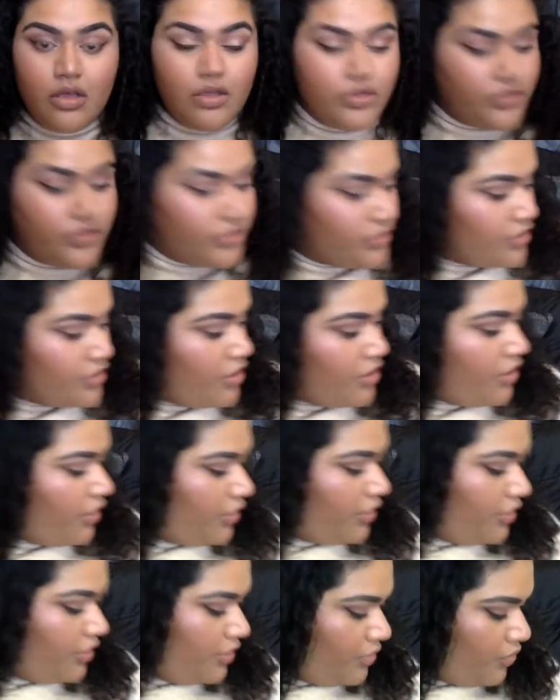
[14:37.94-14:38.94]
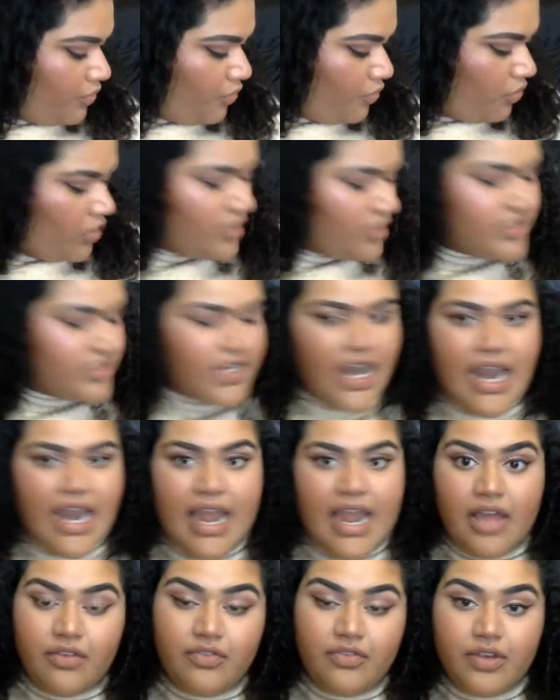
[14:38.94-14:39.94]
So what's
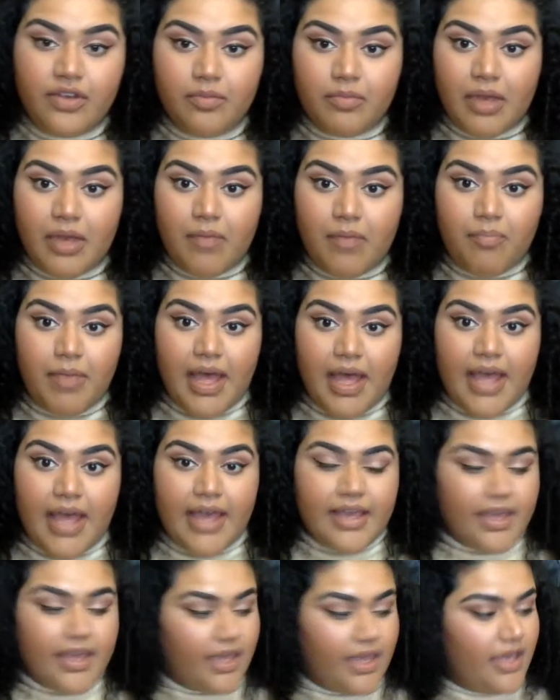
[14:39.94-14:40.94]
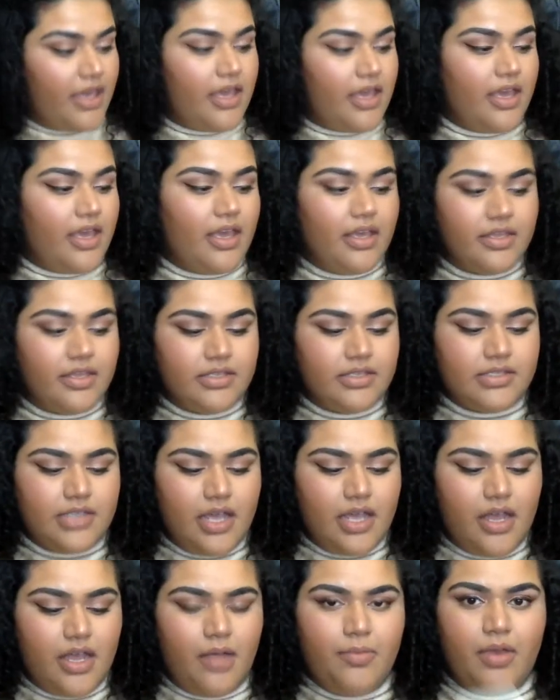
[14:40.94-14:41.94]
left in my bag is
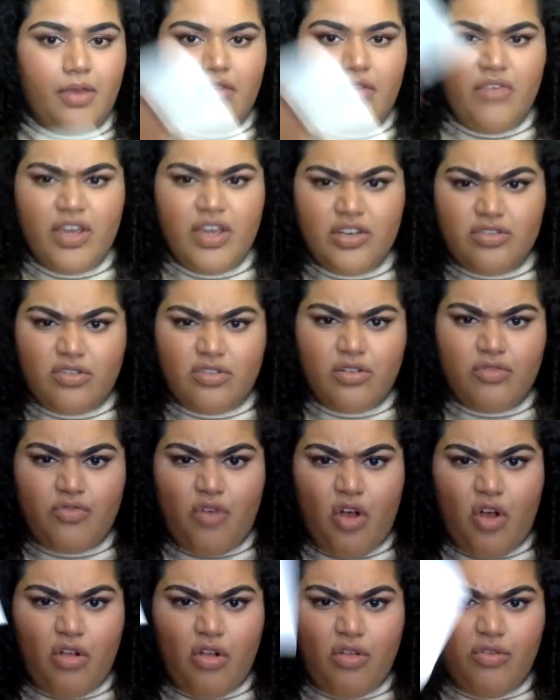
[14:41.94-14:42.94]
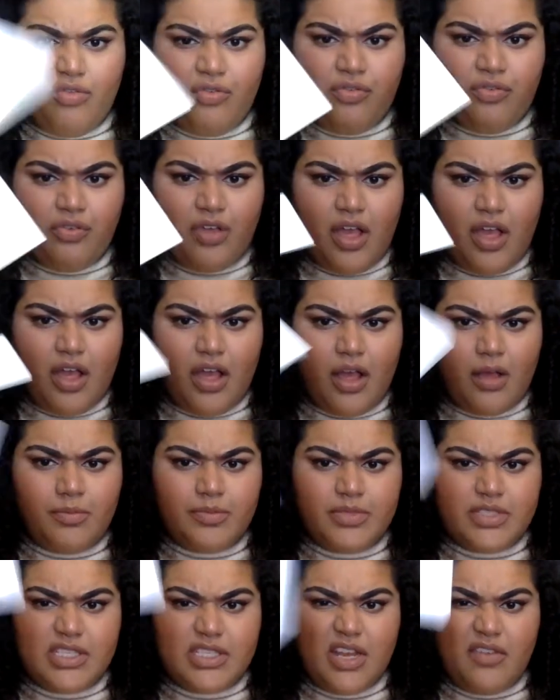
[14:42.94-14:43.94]
um, a Viktor and Rolf um,
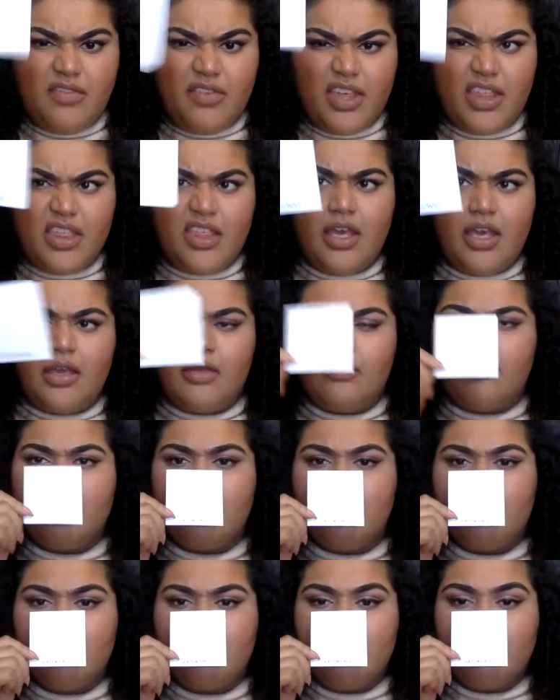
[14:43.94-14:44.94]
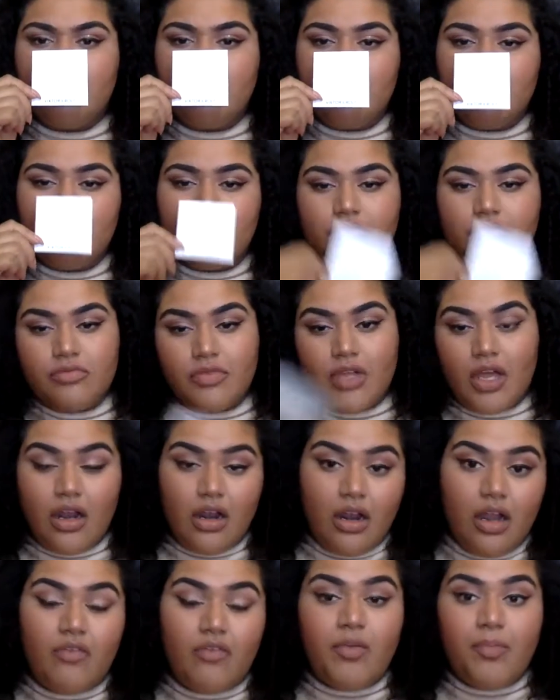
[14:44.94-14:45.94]
sniffy thing.
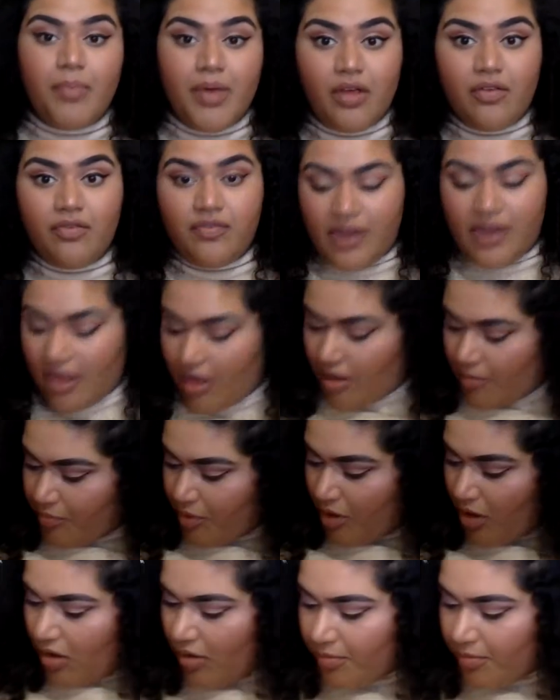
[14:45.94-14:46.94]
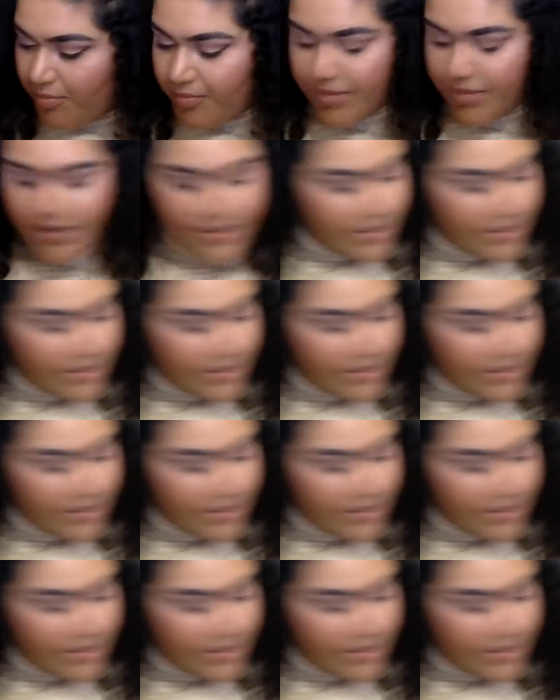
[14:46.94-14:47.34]
Love a bit of flower bomb.